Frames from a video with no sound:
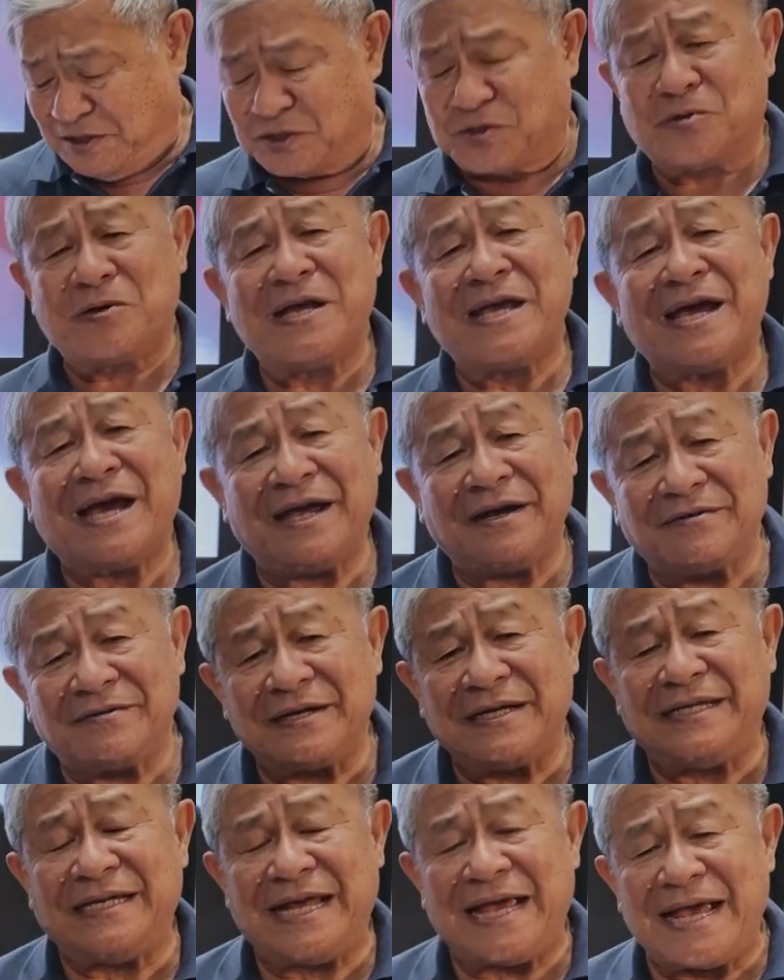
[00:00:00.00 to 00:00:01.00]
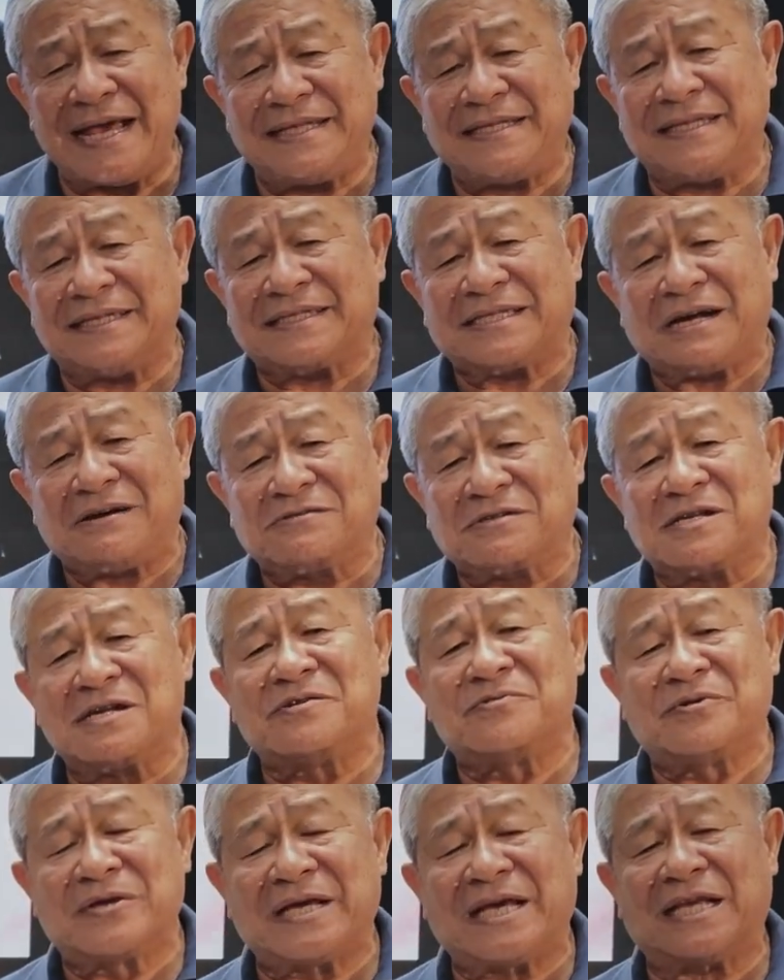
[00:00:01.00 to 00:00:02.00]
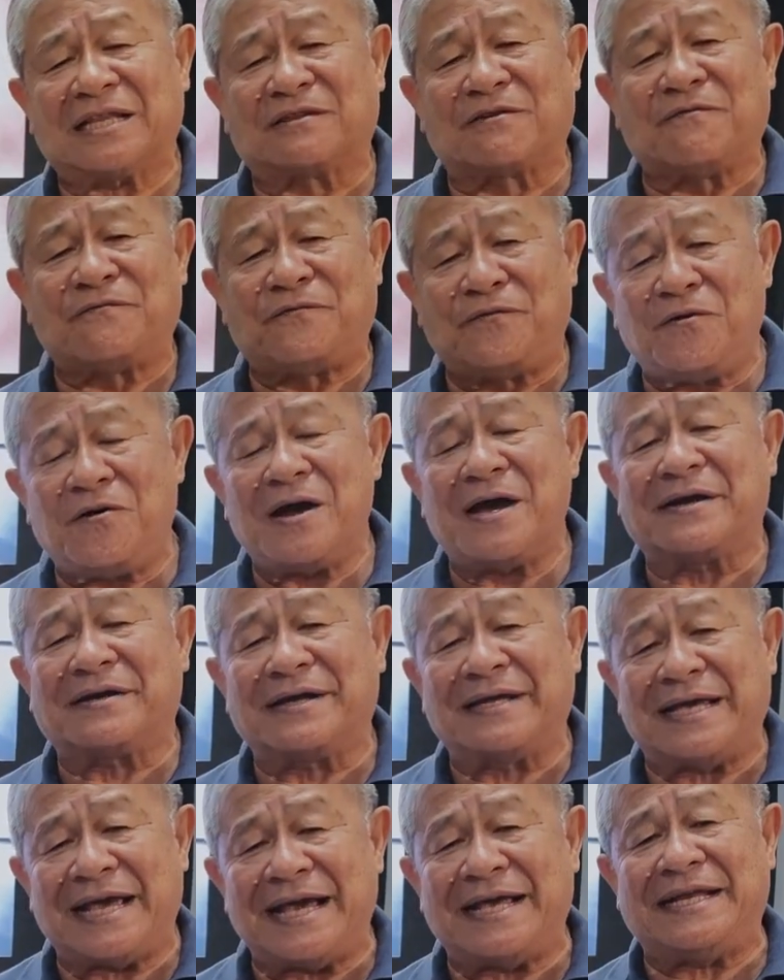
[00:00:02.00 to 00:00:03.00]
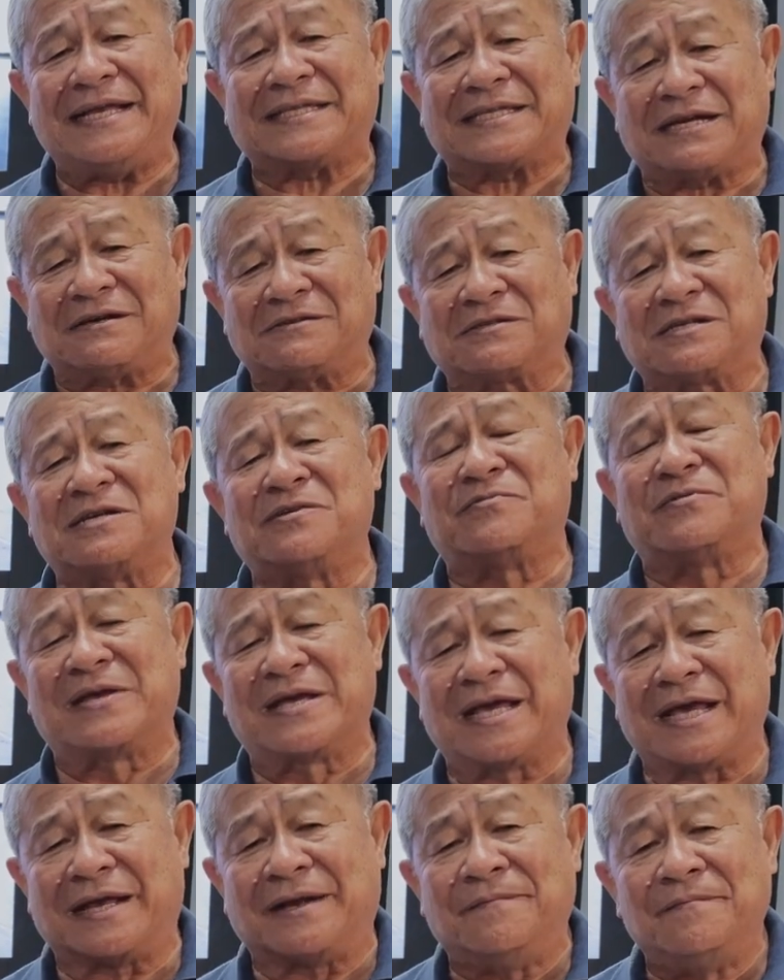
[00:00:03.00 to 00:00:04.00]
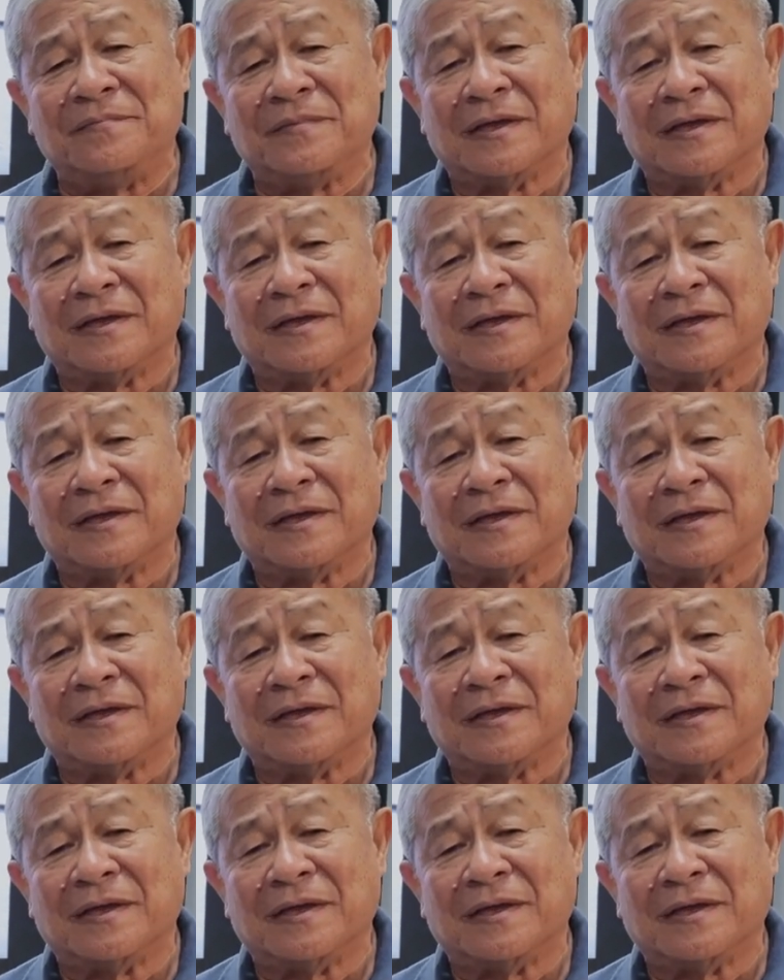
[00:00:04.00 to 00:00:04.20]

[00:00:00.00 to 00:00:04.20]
380,000 ringgit to 480,000 ringgit.